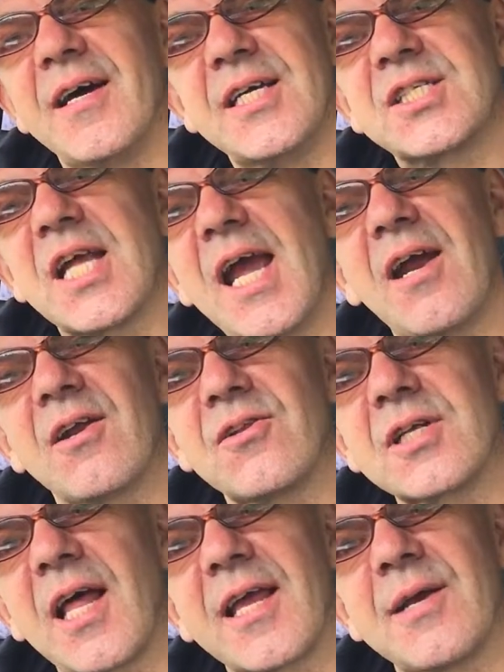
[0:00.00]
his hair
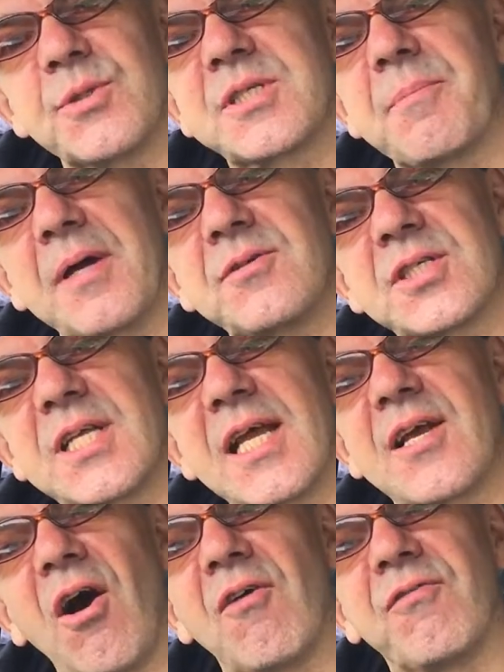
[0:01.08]
looked like it was about to
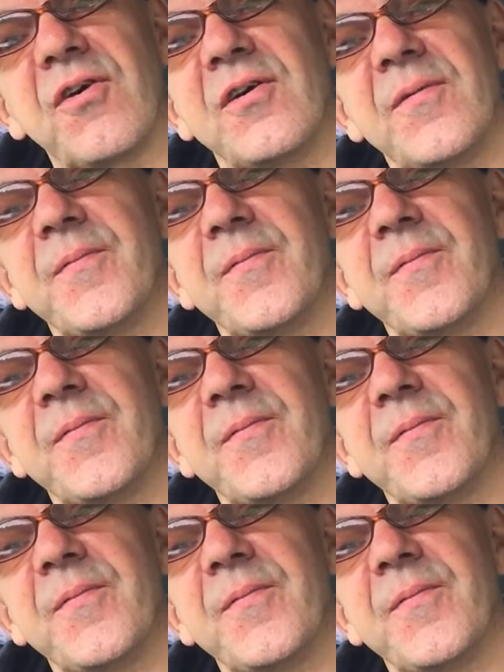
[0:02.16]
take off.